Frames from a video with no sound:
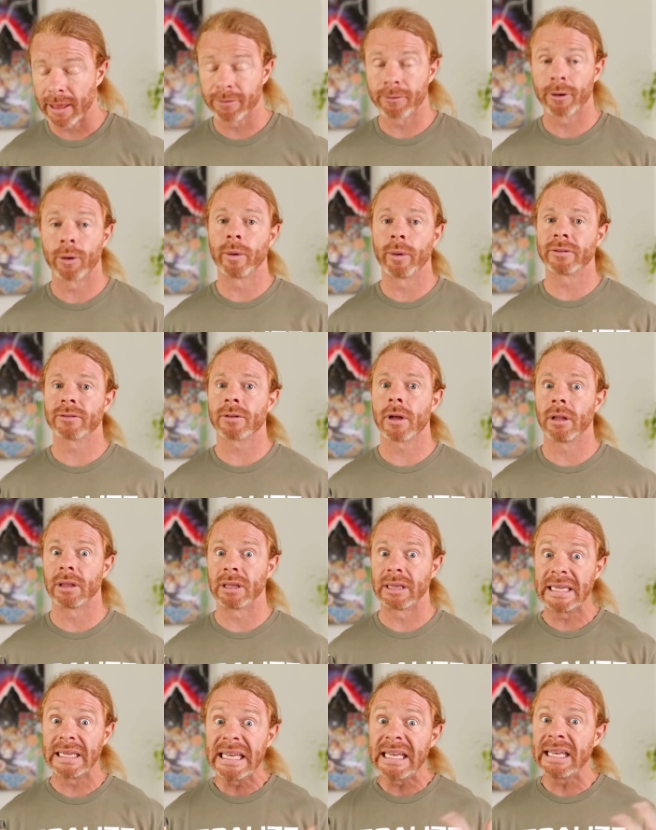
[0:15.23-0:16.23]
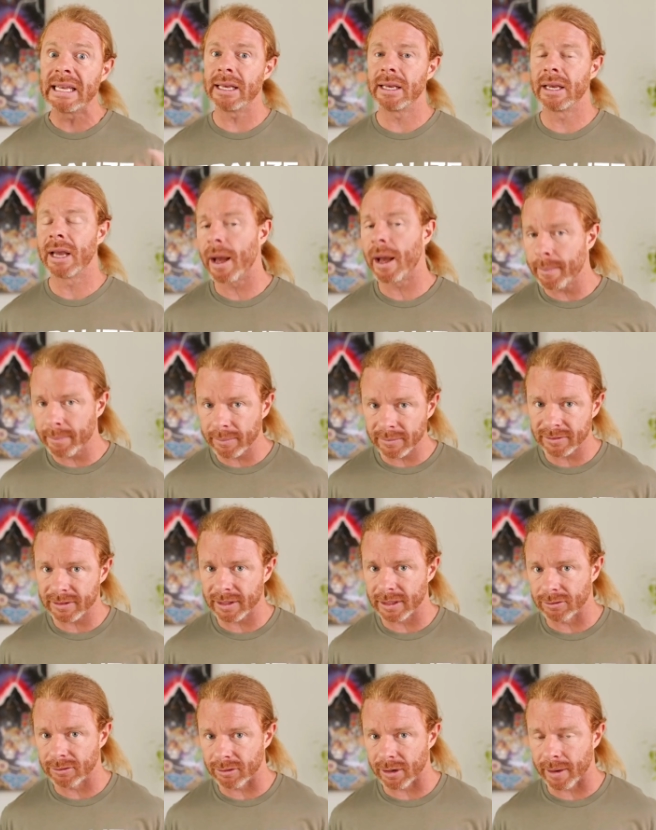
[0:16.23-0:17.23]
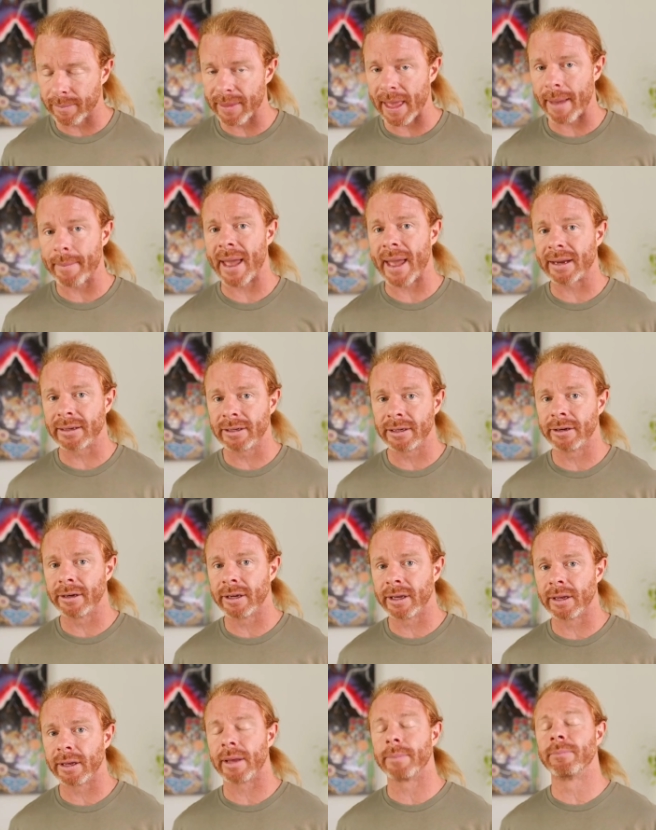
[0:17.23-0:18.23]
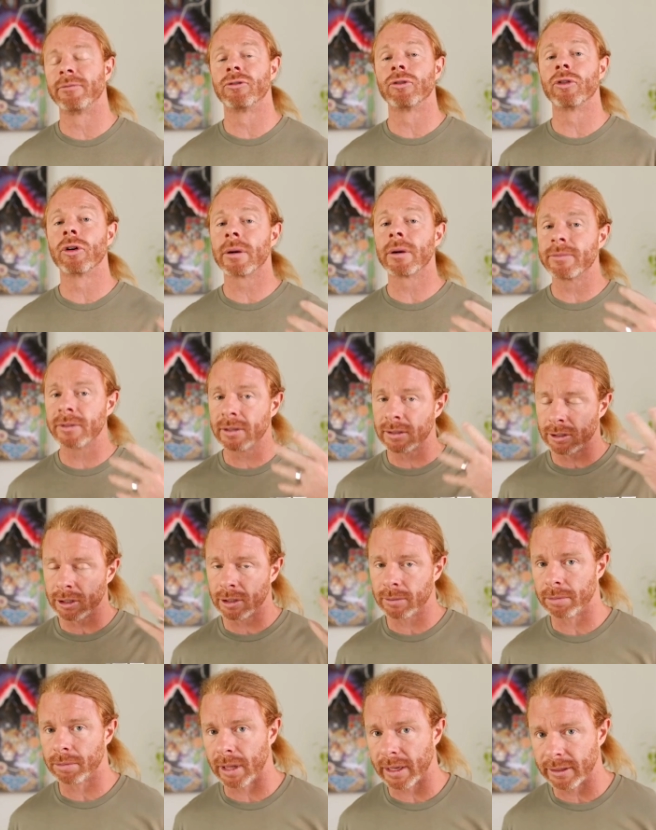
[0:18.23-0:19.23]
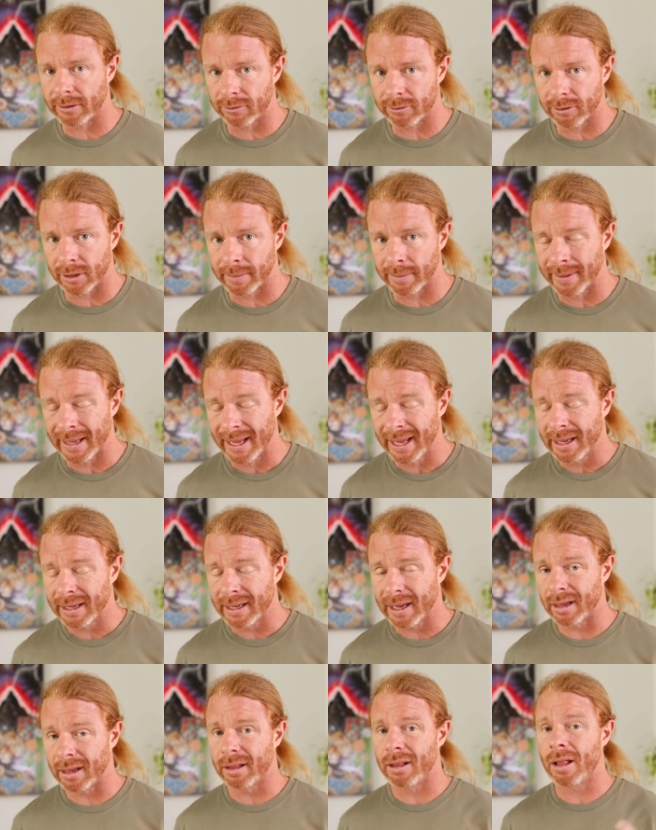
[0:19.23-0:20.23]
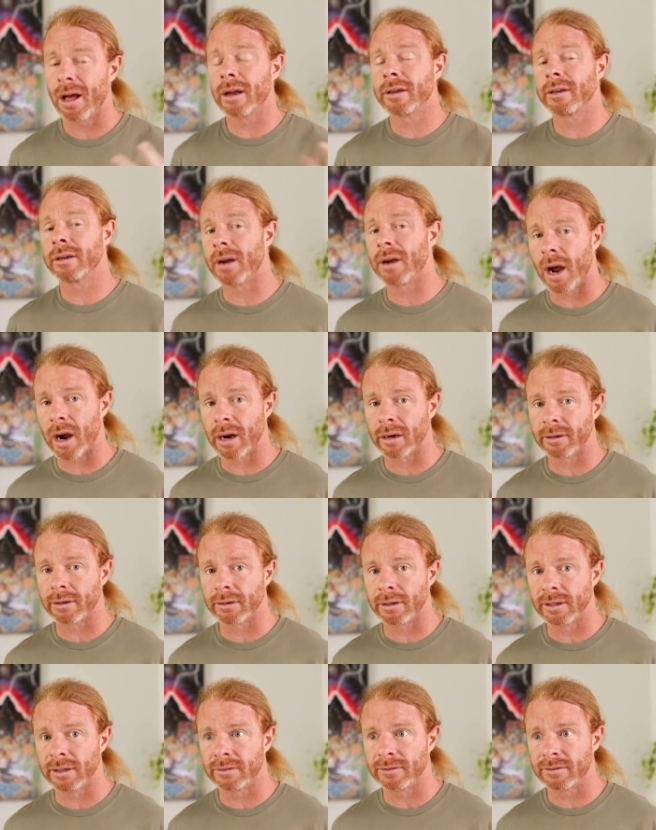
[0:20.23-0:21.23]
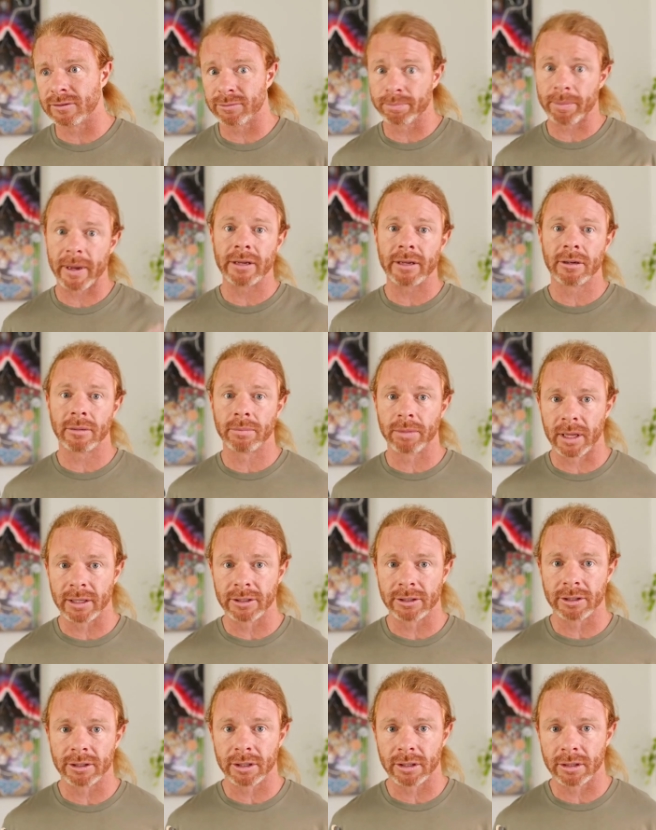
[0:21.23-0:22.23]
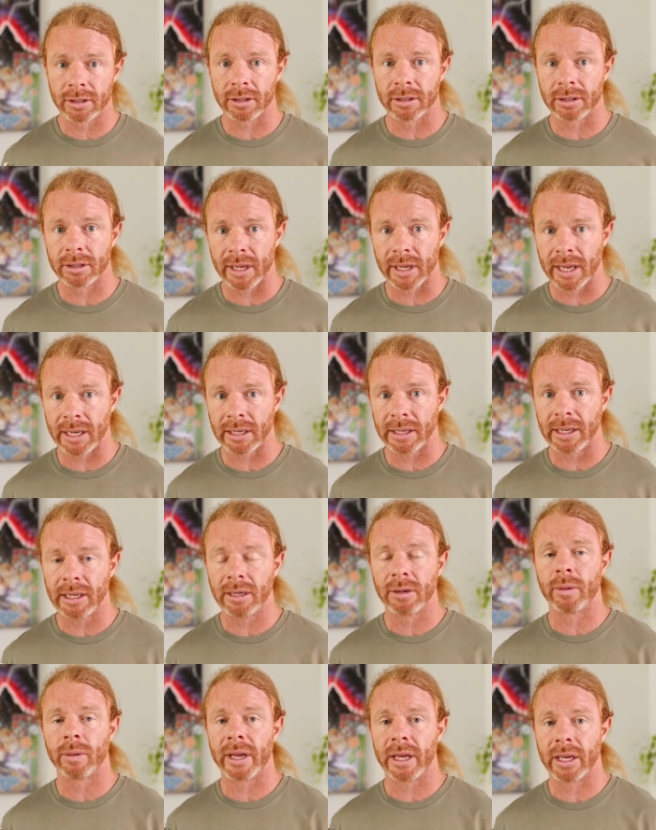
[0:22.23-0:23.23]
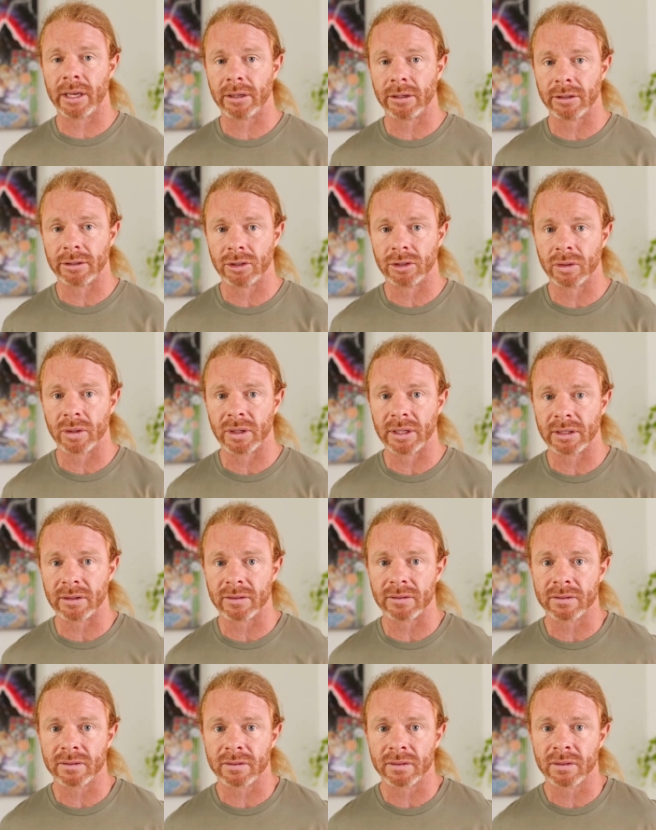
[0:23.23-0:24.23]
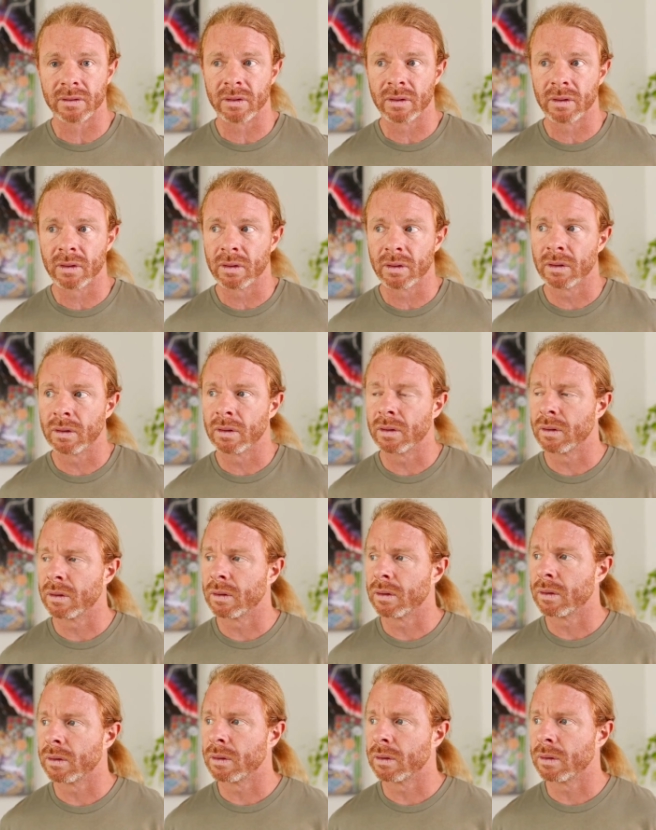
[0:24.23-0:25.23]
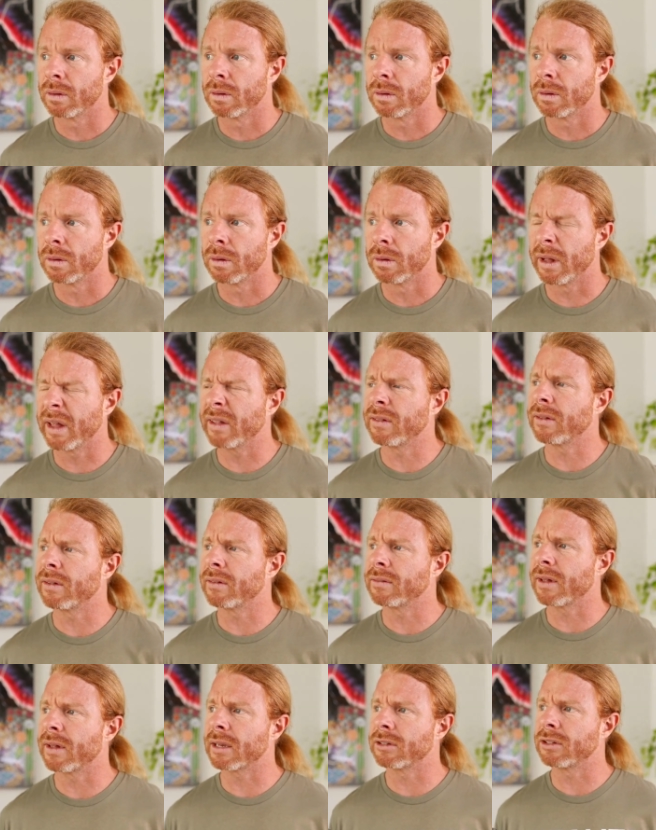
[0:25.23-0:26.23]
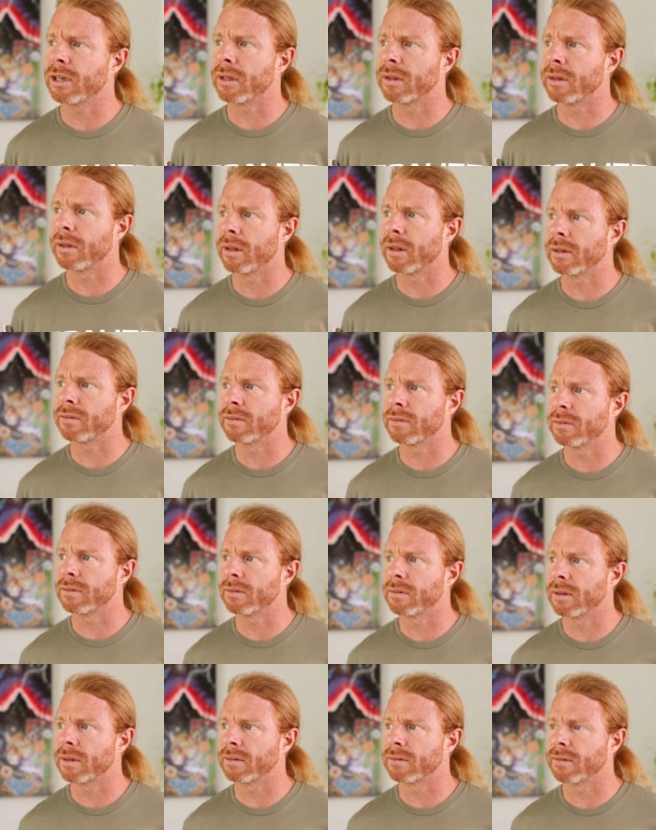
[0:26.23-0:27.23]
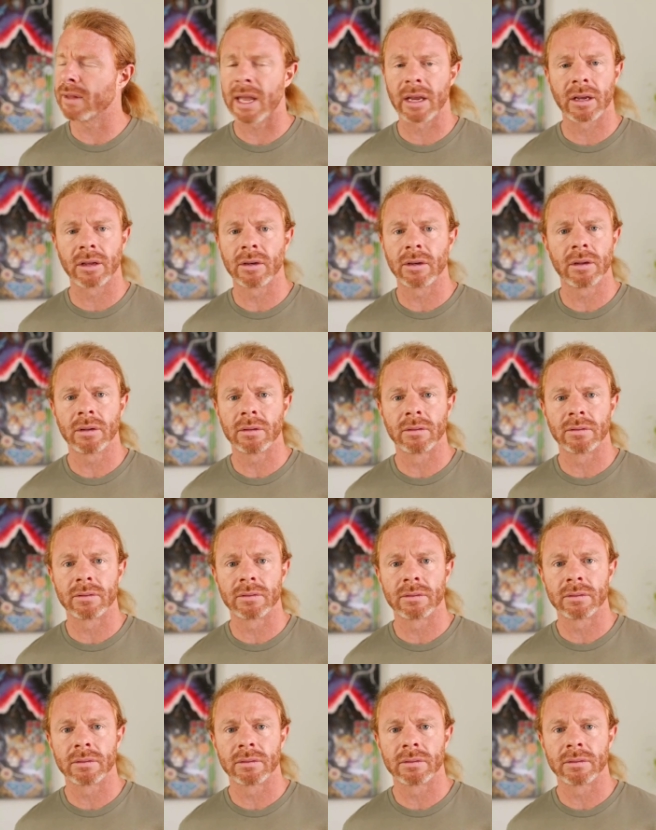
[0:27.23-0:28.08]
And through what's called leaky gum syndrome, that bacteria absorbs into your bloodstream, can clog your arteries, spike your blood sugar, and eat away at your joints. Well, that's actually, that's, that's not good news.